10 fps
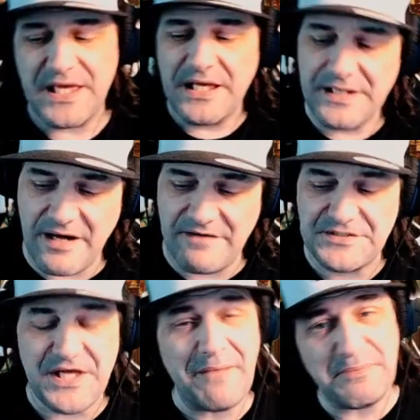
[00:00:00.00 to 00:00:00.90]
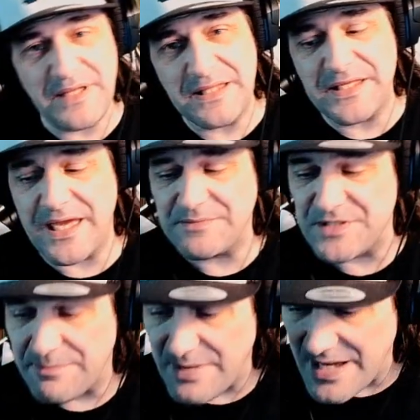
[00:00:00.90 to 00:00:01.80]
Now, I've stopped playing the games of
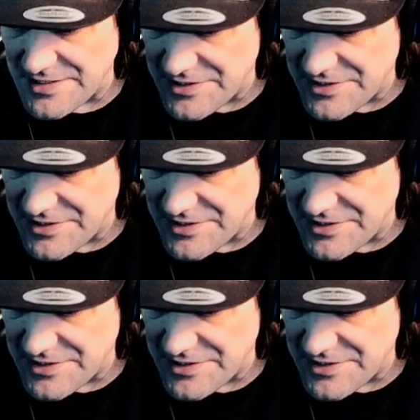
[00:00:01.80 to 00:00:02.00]
the past.